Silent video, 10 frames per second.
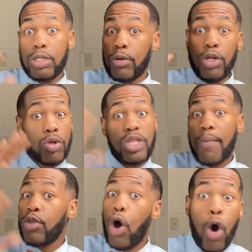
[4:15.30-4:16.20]
you know,
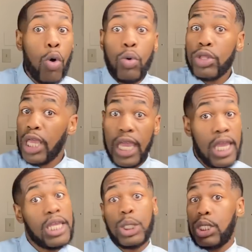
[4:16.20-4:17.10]
stop the whole
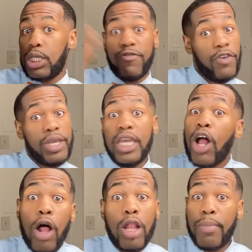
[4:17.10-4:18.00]
thing and just forget
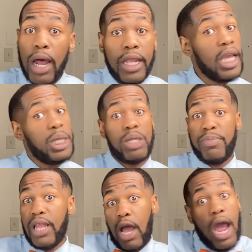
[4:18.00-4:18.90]
all about it and just be
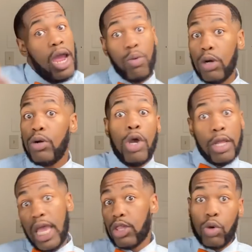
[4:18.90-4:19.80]
like, all right, well,
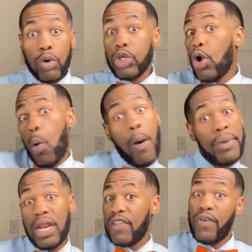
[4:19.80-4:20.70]
that's cool. You don't want me,
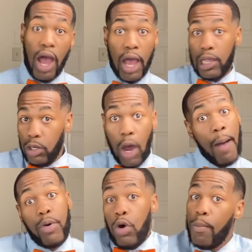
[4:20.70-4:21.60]
that's fine. You know,
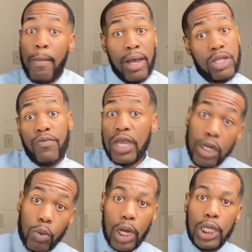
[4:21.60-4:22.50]
I'm cool by myself
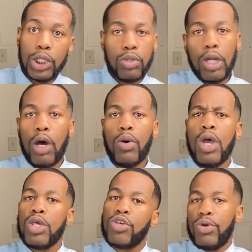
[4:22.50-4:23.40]
anyways, you know?
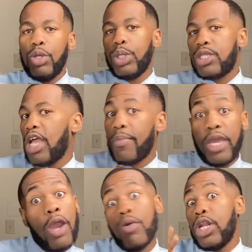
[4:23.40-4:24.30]
So when you just stop
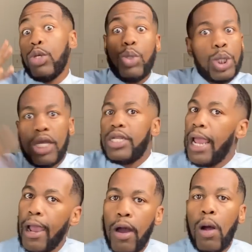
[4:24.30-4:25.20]
caring and you shut
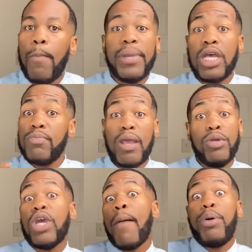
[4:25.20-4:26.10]
down because maybe
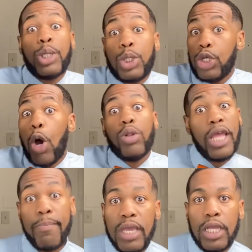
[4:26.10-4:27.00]
you got pushed to your
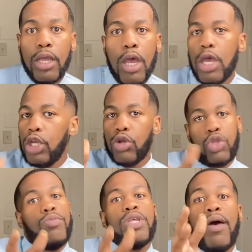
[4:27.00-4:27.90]
limit, you know,
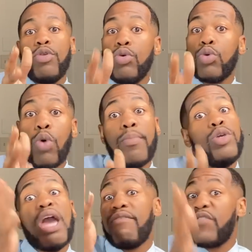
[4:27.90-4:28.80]
sometimes you as a woman, you
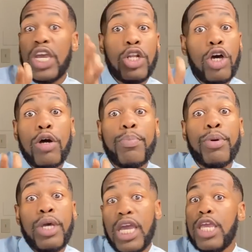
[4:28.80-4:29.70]
got fed up
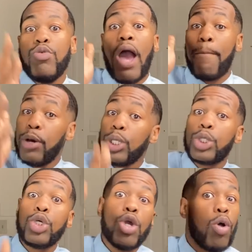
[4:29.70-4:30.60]
and you got pushed
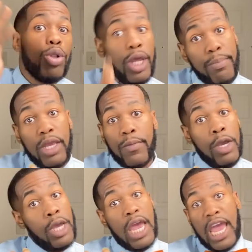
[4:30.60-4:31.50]
to your limit.
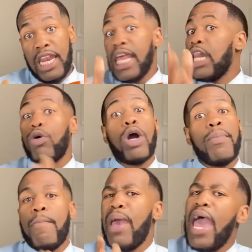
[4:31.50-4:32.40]
And then they're
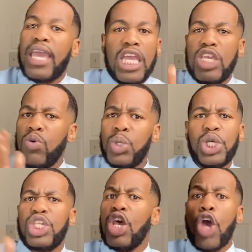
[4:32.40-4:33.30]
coming back, and you
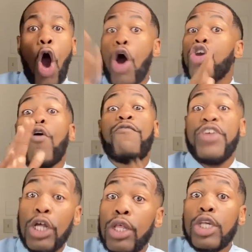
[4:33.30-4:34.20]
just all your
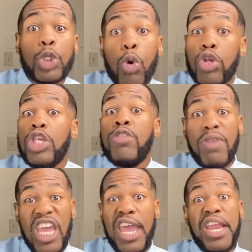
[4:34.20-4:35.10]
feelings towards this
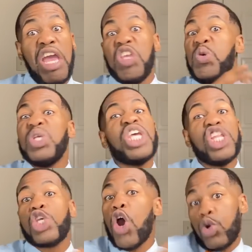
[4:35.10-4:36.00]
man, you just get
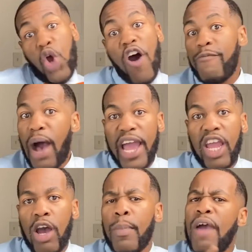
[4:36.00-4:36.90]
turned off by
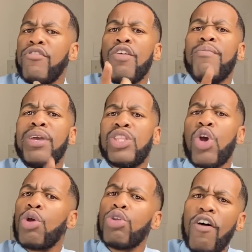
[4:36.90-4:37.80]
him. Have you ever been
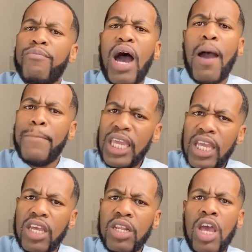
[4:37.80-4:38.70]
turned off by a
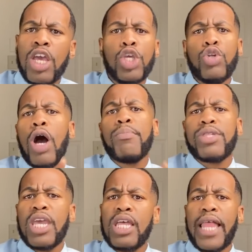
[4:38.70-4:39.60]
man? You know what I'm
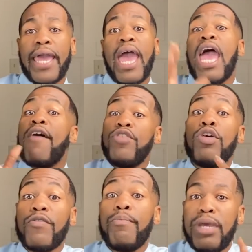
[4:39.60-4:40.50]
saying? Like, have you
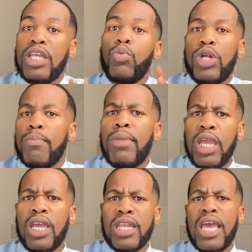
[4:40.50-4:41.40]
ever been with a man